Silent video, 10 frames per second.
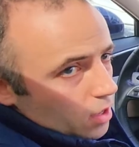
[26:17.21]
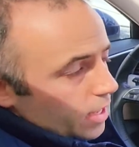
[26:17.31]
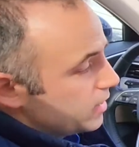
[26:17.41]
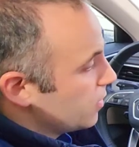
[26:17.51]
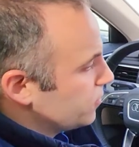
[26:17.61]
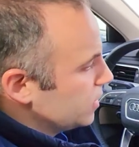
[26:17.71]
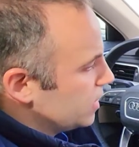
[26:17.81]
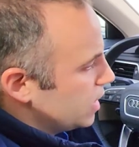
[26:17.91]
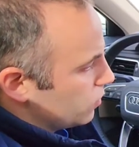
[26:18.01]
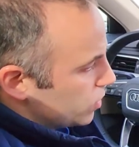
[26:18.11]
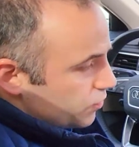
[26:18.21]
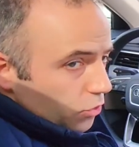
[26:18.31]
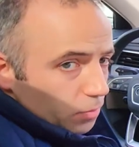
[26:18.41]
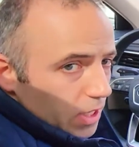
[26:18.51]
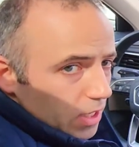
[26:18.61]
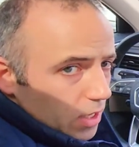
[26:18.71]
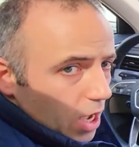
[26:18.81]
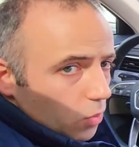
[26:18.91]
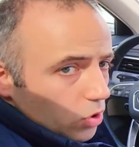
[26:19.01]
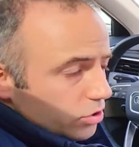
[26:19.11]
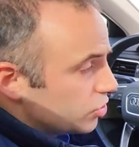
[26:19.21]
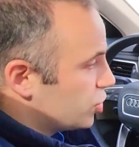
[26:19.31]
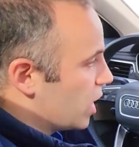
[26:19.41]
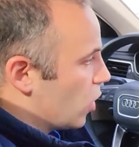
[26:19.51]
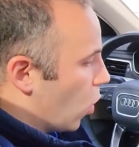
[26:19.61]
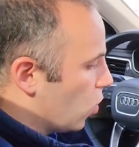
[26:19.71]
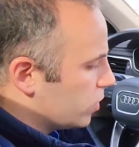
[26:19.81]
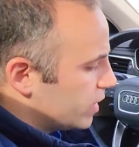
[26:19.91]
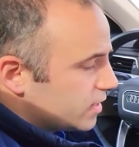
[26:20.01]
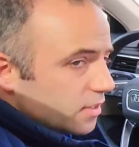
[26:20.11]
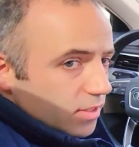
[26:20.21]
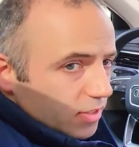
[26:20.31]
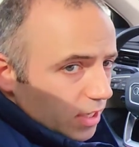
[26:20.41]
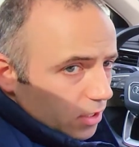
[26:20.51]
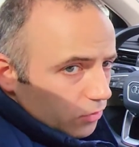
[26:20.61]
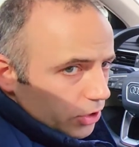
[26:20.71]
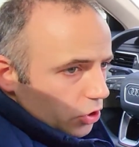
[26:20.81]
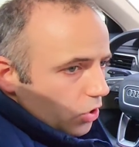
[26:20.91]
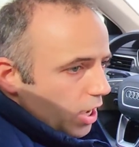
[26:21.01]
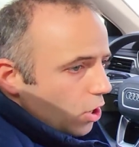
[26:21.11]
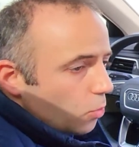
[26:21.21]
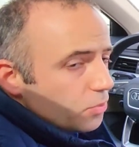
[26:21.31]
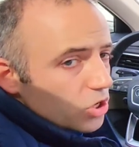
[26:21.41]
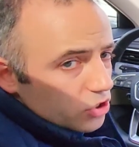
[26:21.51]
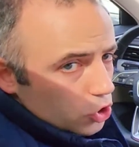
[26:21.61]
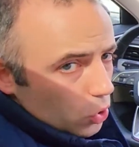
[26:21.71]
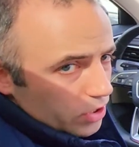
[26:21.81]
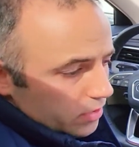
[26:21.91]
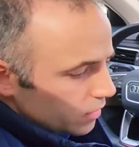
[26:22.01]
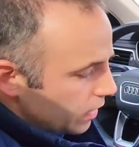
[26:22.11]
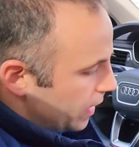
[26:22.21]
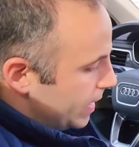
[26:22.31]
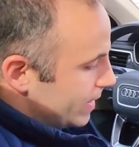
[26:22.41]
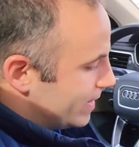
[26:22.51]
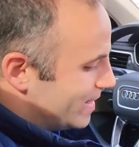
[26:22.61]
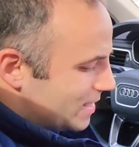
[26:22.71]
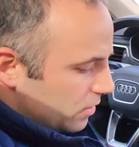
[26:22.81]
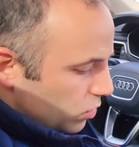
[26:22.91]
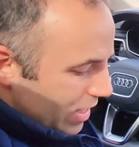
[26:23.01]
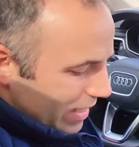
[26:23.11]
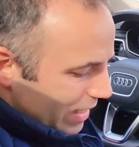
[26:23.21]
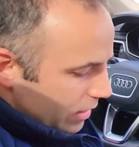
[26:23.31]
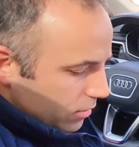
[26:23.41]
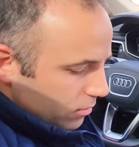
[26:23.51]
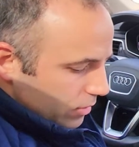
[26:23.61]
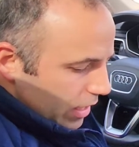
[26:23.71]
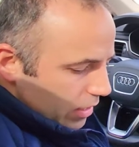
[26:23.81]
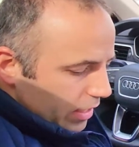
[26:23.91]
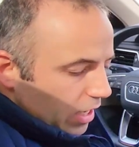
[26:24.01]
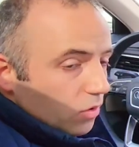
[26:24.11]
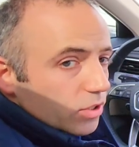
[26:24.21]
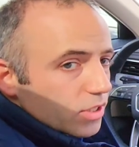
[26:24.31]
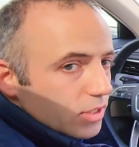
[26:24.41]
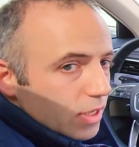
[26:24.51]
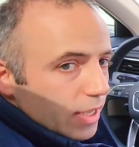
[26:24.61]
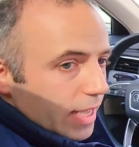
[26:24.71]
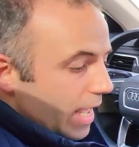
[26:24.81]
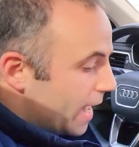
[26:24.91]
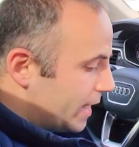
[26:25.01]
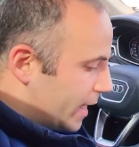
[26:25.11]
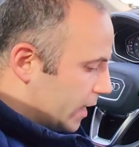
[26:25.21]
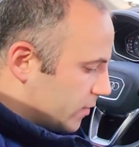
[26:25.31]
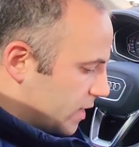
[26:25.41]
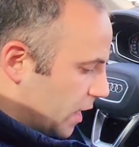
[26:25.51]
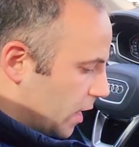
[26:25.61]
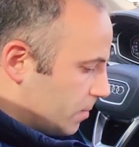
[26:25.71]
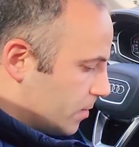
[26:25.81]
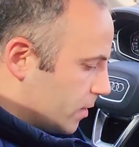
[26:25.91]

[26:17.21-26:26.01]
And definitely it was for me. I wanted to share all this in a single video. I hope you enjoyed it. This really nearly covers any kind of setup.